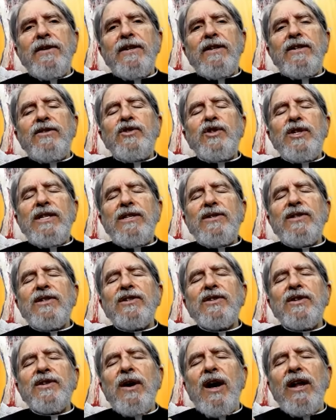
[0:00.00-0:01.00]

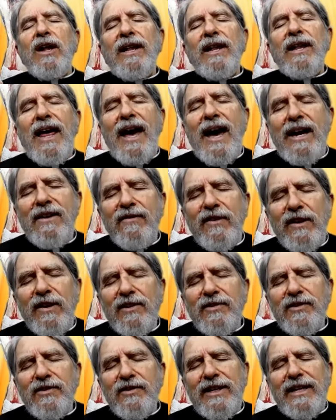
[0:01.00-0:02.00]
Jesus alive in
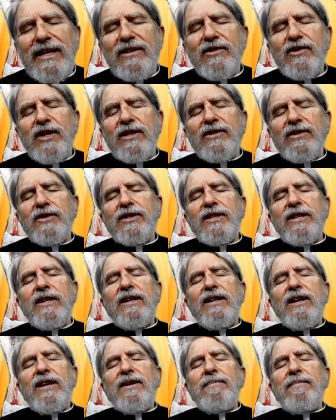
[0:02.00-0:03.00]
us at each instant.
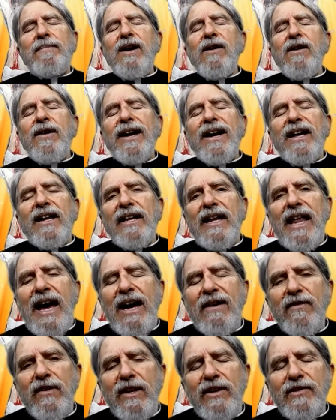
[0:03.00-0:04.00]
Mary alive
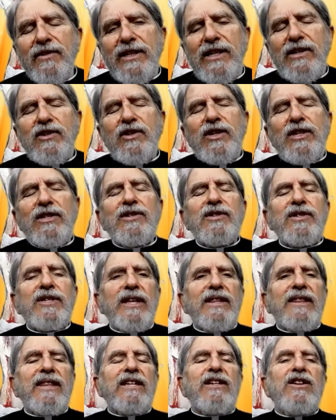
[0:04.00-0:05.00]
in us each instant.
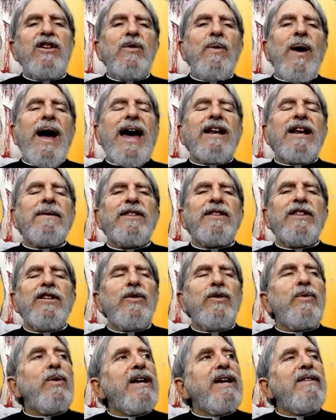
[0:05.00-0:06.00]
The new Adam and the
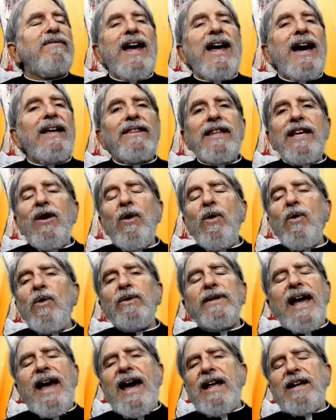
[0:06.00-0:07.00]
new Eve, not the old
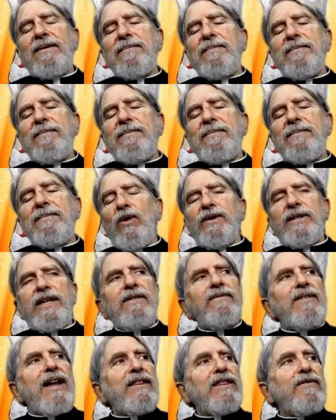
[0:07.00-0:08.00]
Adam and the old Eve,
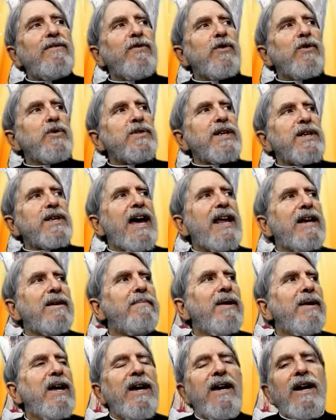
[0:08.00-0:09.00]
not the first Adam
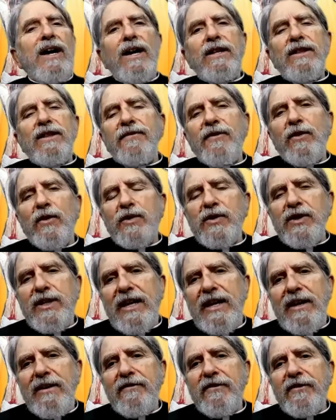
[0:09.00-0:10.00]
and the first
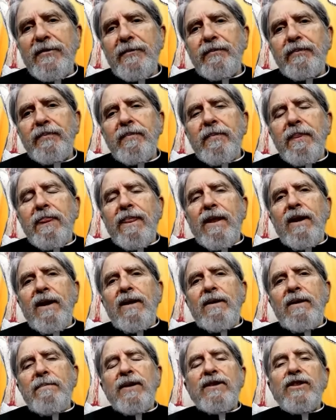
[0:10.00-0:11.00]
Eve,
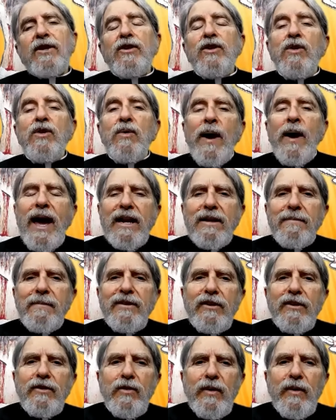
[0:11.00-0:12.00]
but the new Adam and the
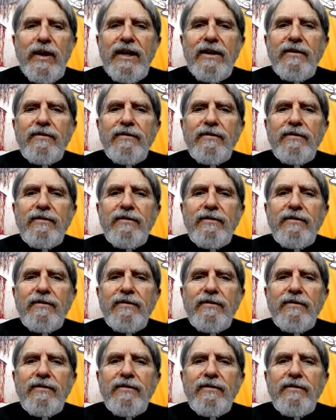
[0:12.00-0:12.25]
new Eve